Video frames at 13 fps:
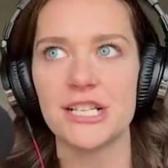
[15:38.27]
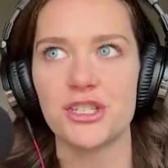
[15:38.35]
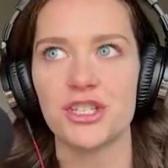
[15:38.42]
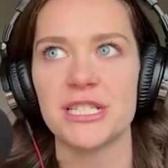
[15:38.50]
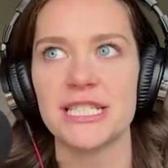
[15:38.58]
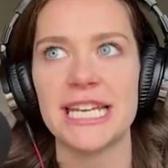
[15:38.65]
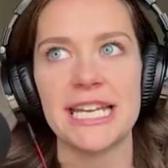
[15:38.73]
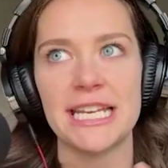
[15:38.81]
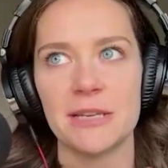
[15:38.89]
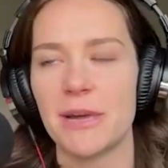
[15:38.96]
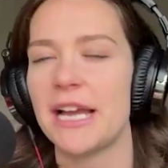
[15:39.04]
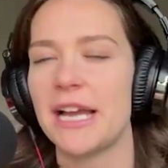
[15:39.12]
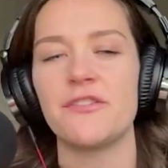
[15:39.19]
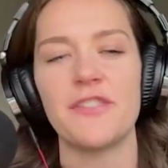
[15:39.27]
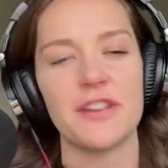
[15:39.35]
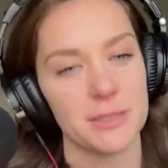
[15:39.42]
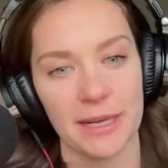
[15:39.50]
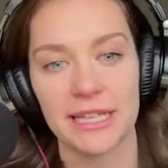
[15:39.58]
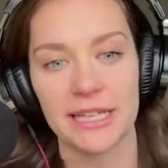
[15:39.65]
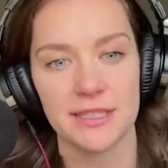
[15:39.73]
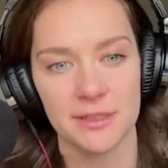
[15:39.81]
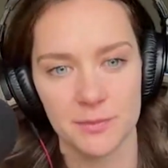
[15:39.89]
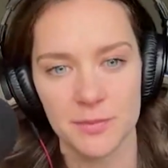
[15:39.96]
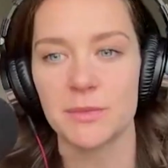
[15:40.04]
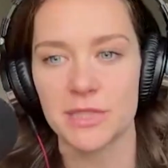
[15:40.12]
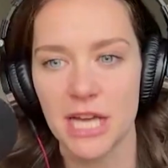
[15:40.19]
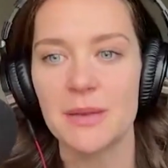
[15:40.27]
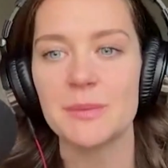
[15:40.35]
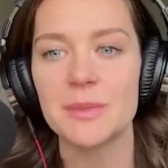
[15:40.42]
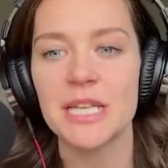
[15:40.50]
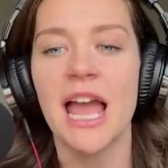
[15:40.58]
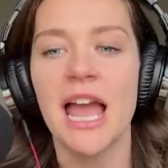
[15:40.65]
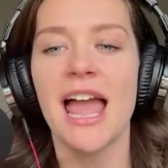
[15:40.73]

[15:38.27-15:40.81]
It's just hidden behind defense mechanisms sometimes.